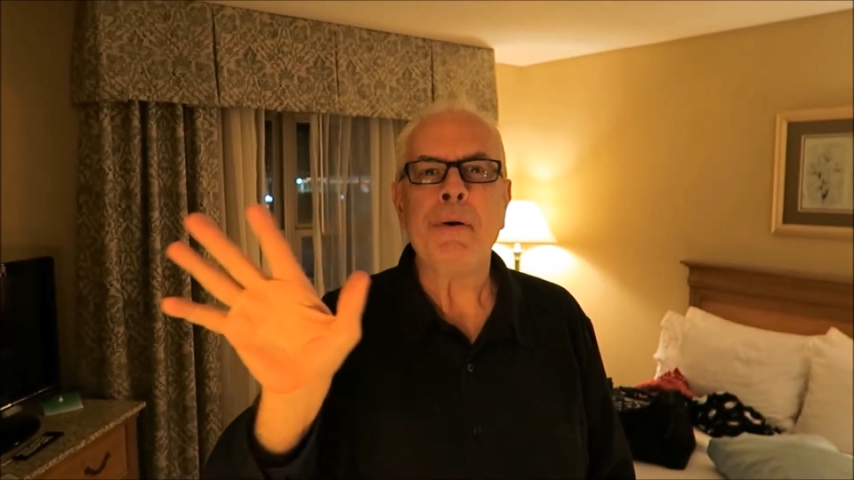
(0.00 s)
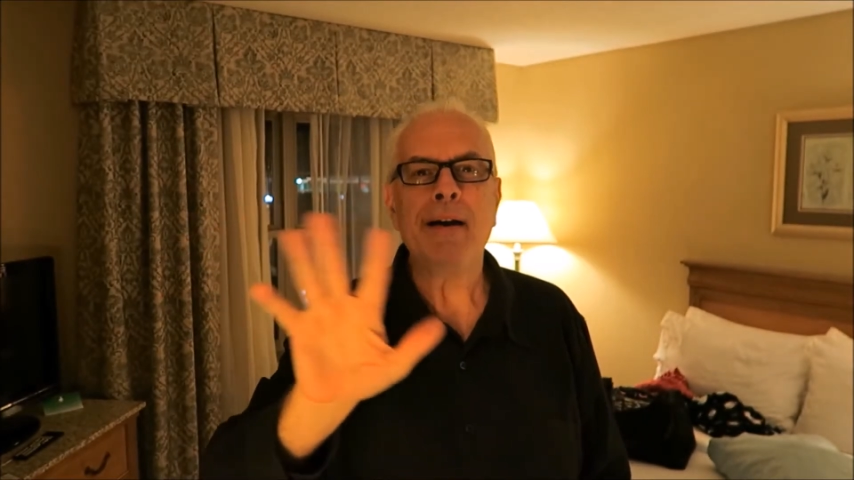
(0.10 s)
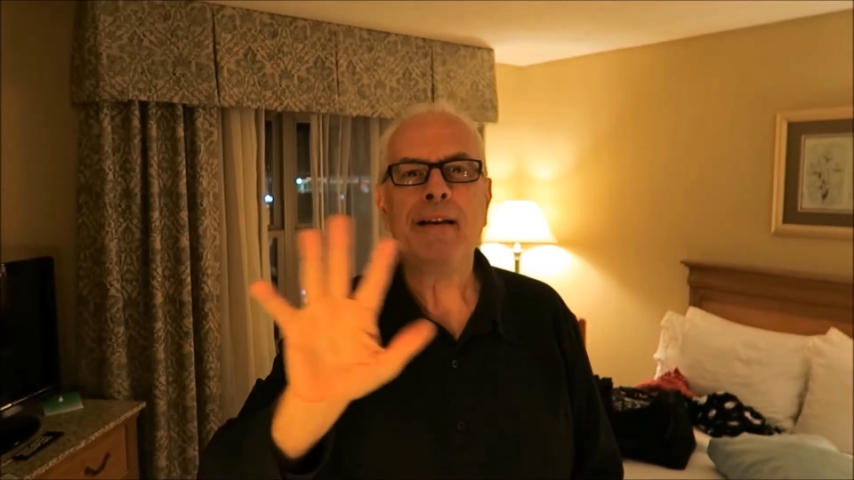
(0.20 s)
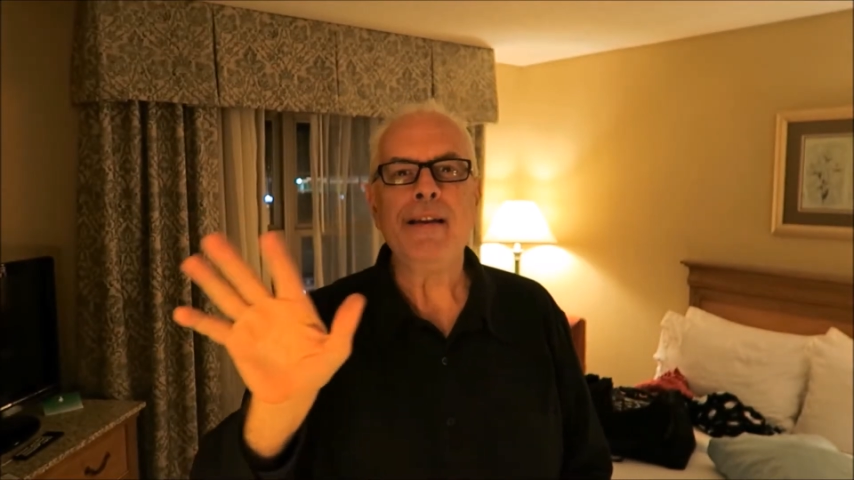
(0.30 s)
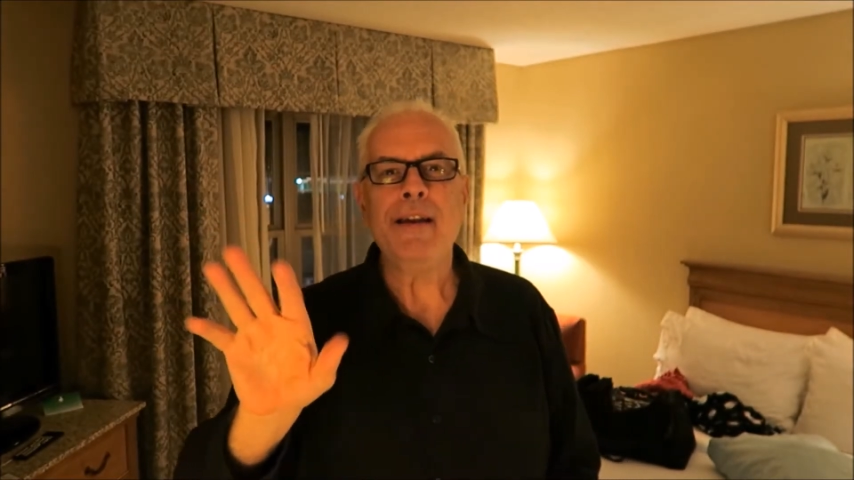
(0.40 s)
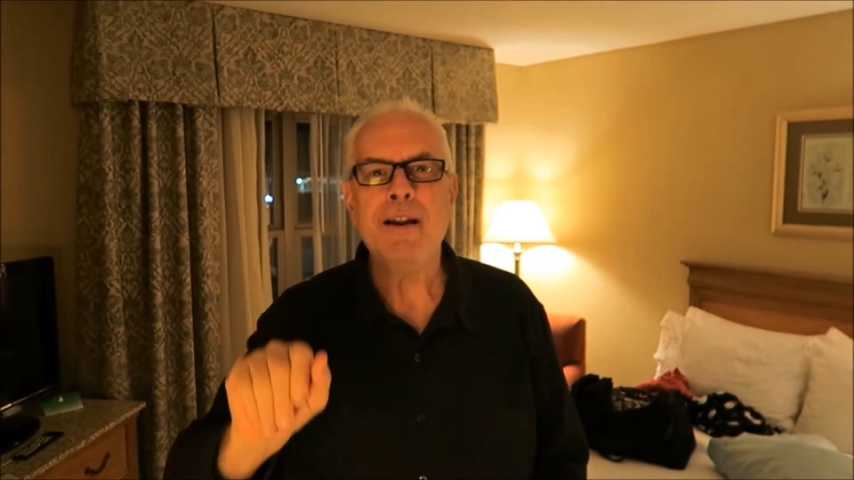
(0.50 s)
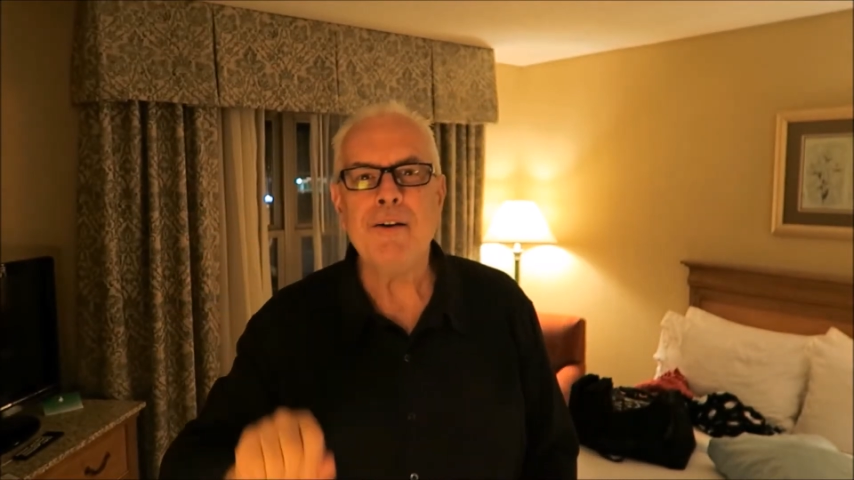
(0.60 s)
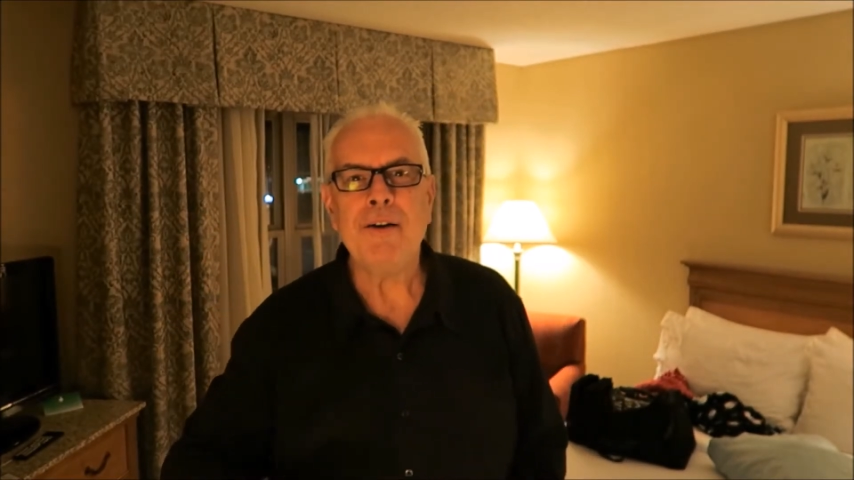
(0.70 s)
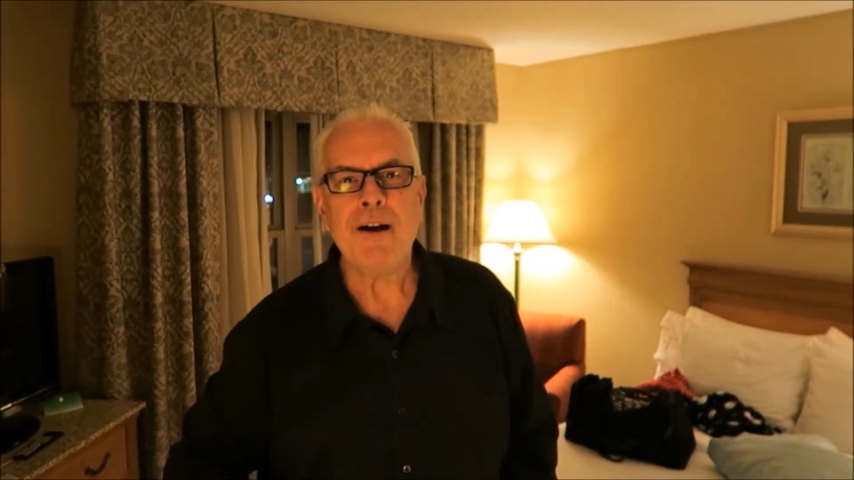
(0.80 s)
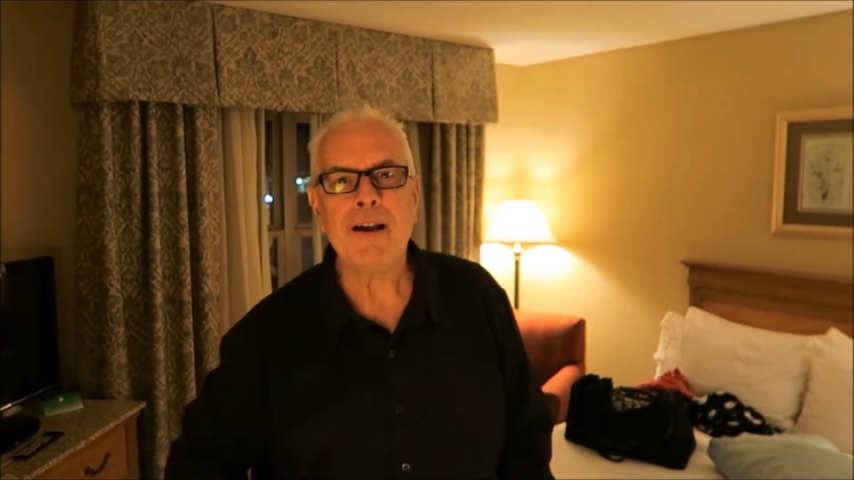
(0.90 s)
but you
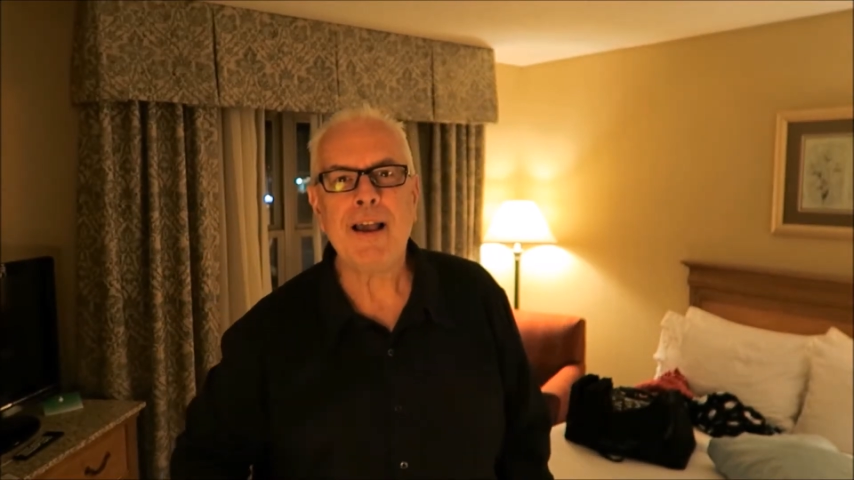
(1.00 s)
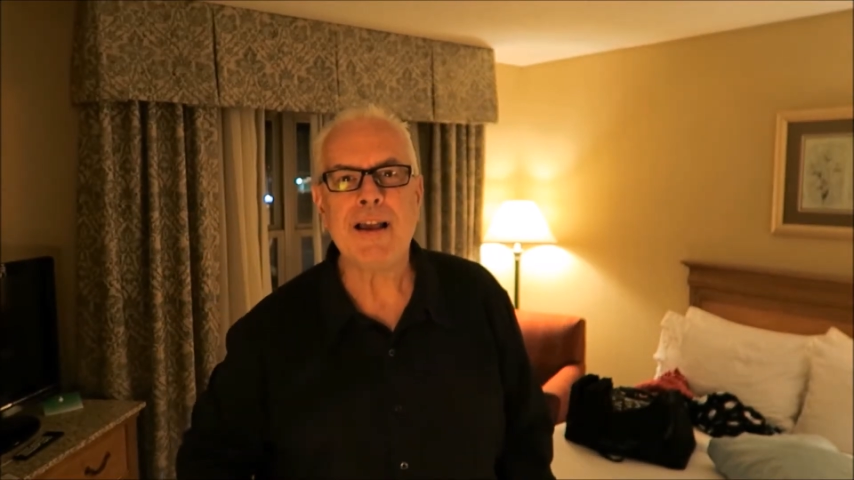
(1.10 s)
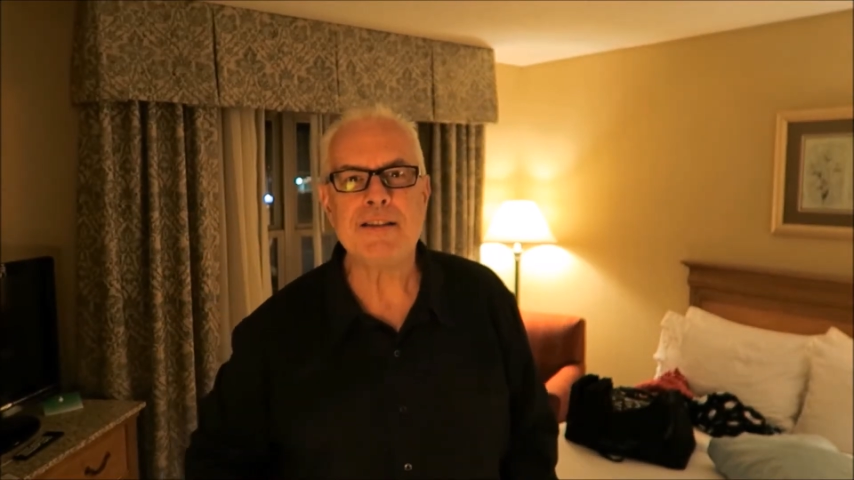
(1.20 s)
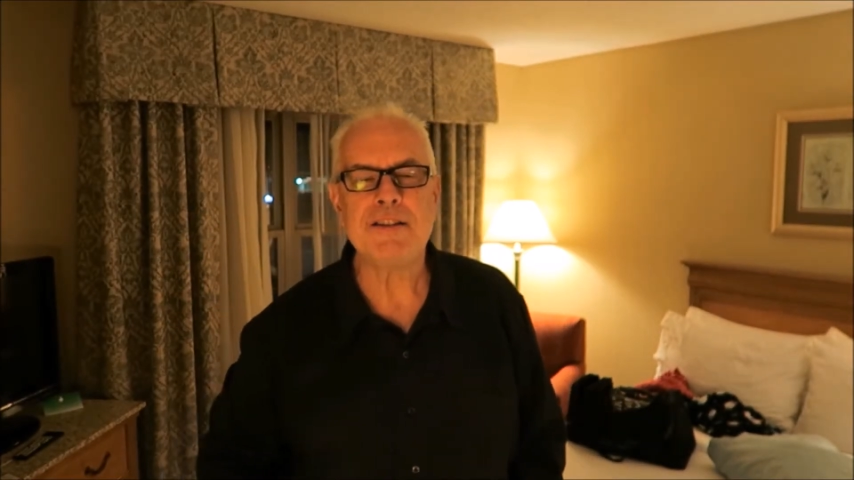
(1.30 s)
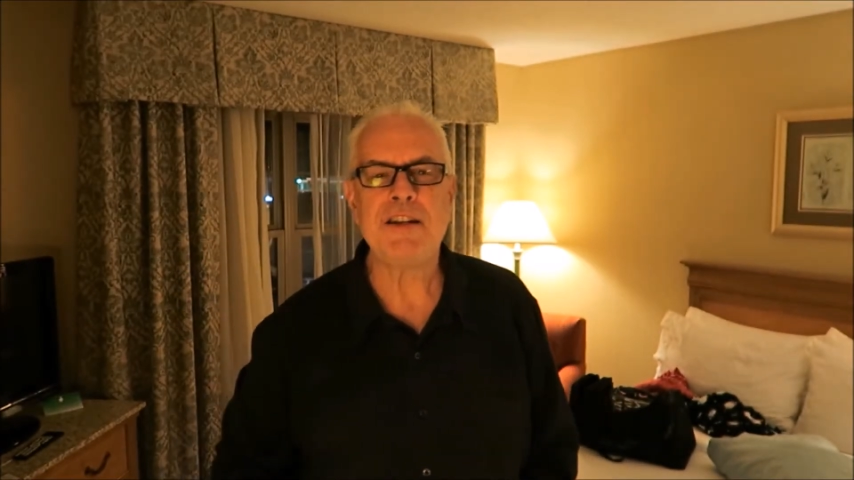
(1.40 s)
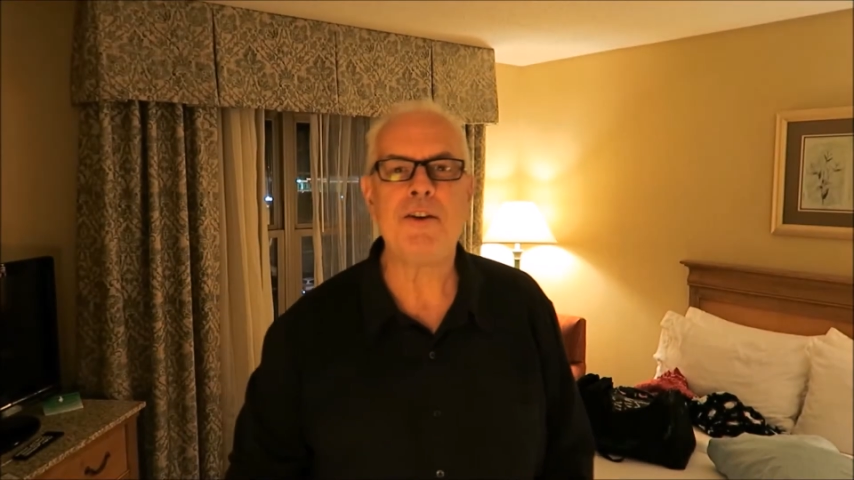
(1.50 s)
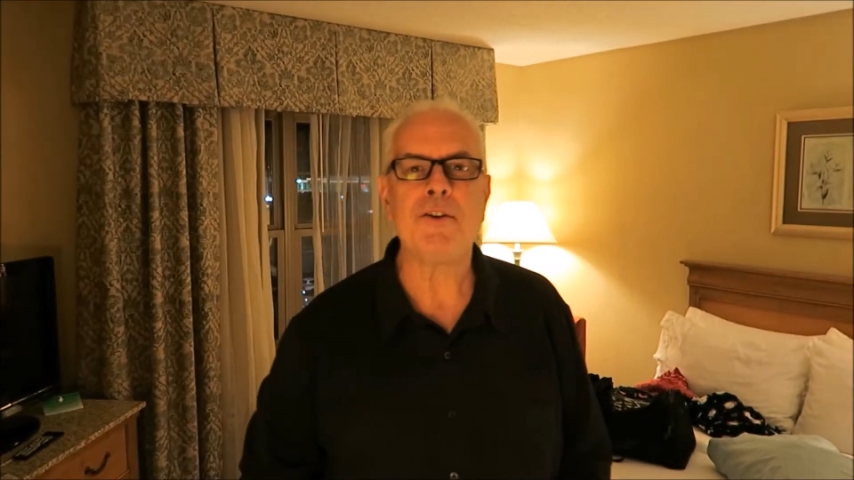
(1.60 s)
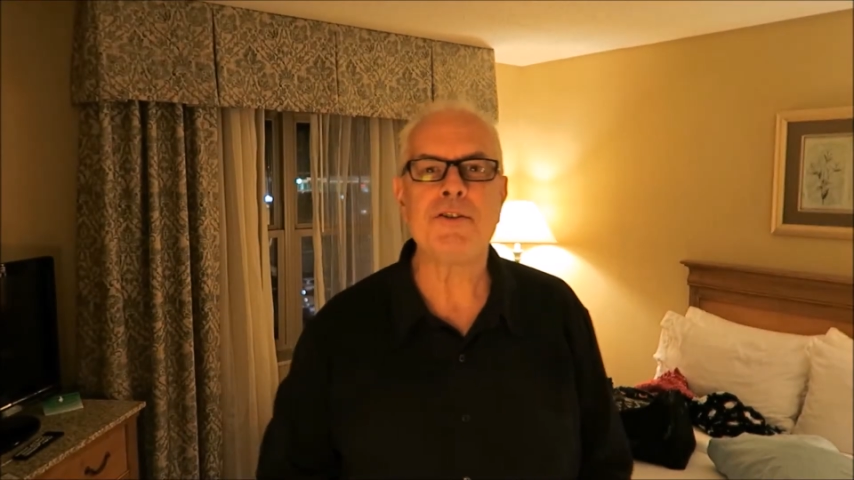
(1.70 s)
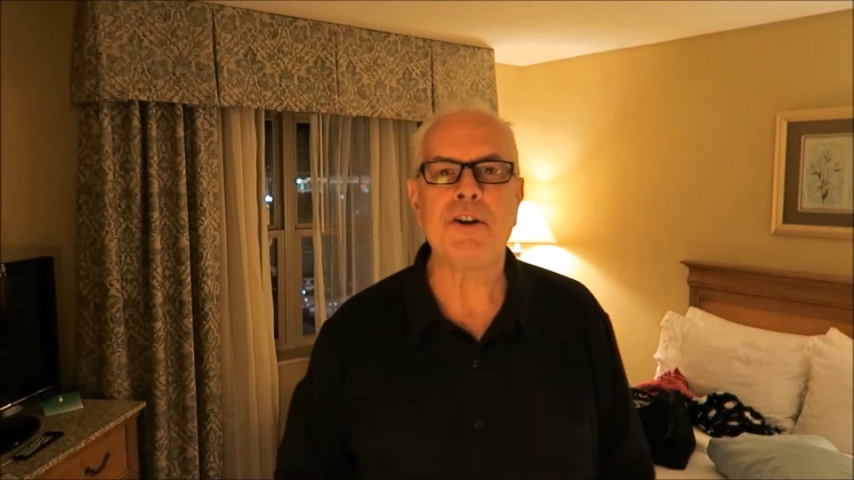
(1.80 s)
know, all kinds of Secret